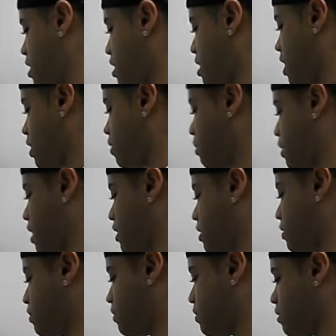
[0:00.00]
I don't mind
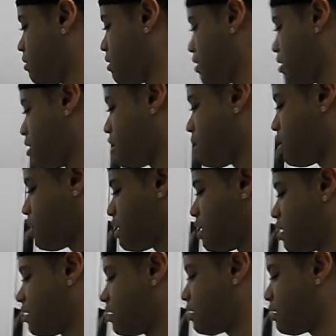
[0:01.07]
them.
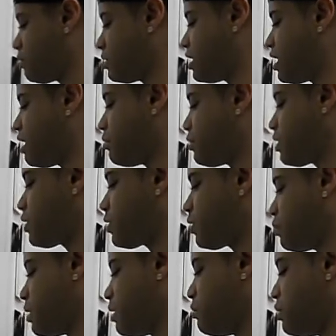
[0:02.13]
Sometimes this will
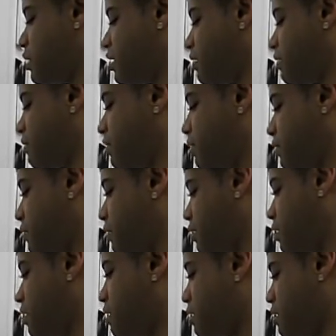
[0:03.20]
be beef.
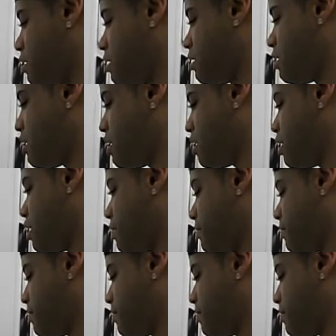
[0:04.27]
I